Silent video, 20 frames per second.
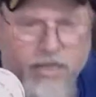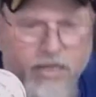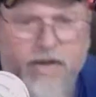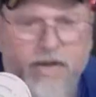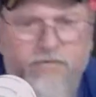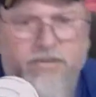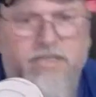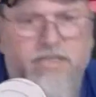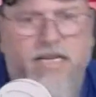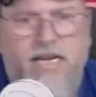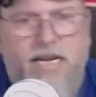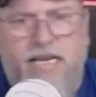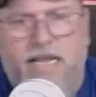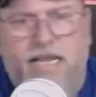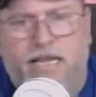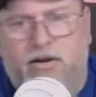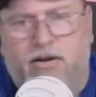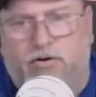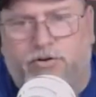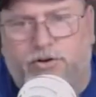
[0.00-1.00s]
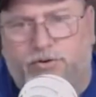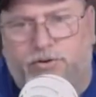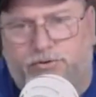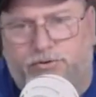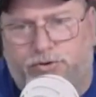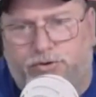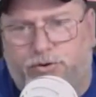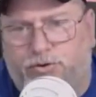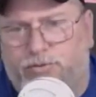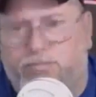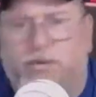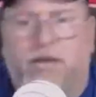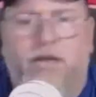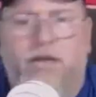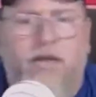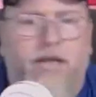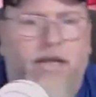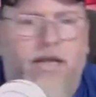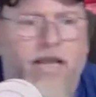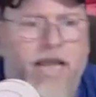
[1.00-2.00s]
everything I can on YouTube,
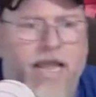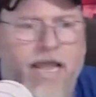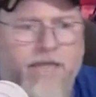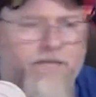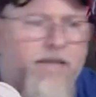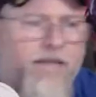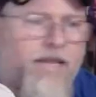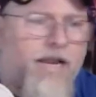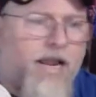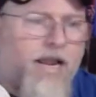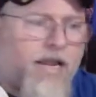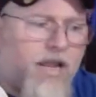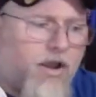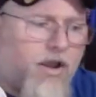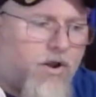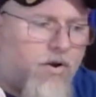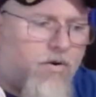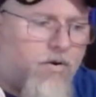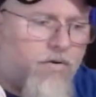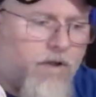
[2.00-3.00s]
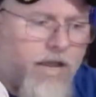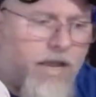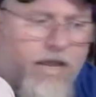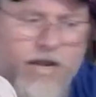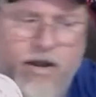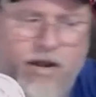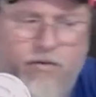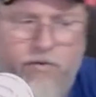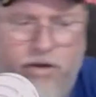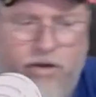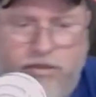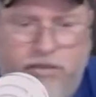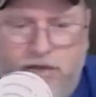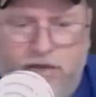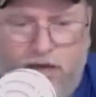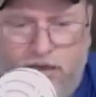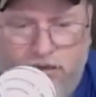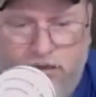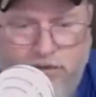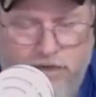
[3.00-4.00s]
and then I go and I watch
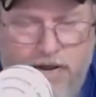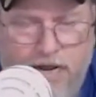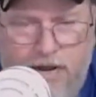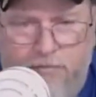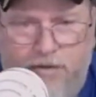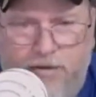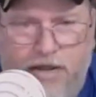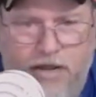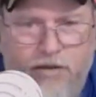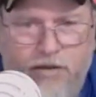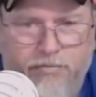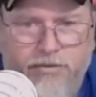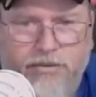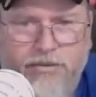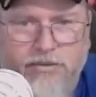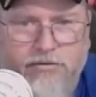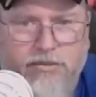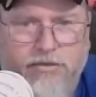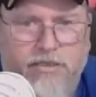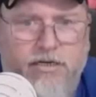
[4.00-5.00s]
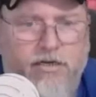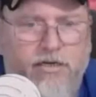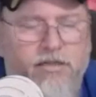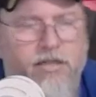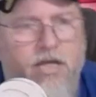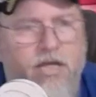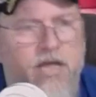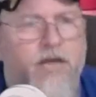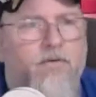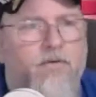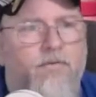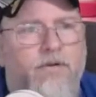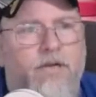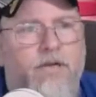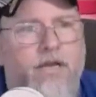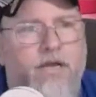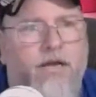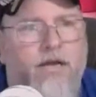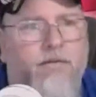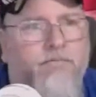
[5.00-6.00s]
College Game Day up until 10 o'clock
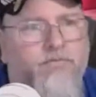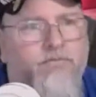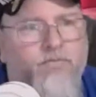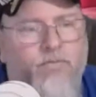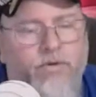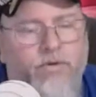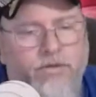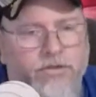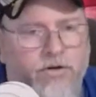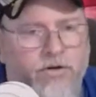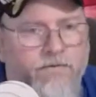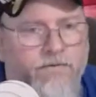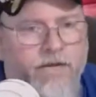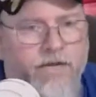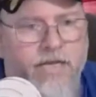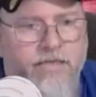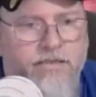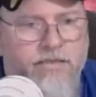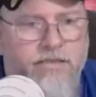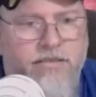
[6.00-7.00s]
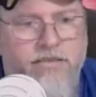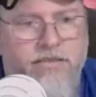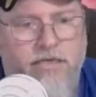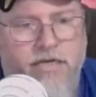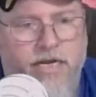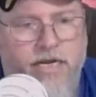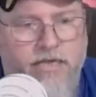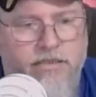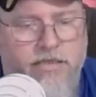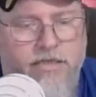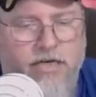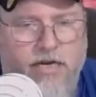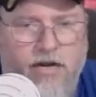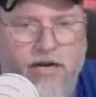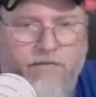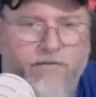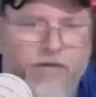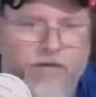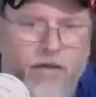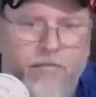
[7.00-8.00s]
when I switch over to SEC Nation and
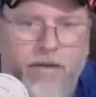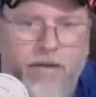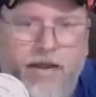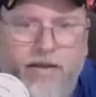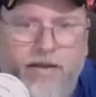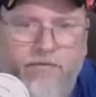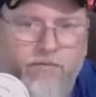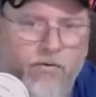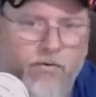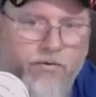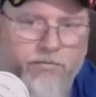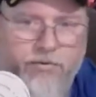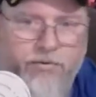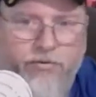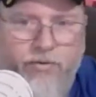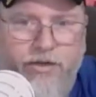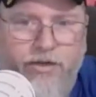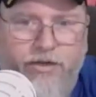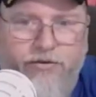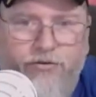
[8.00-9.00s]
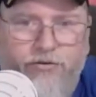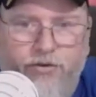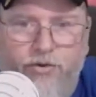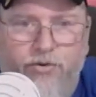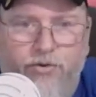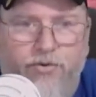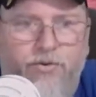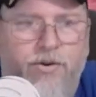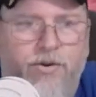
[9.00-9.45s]
I flop back and forth between the two.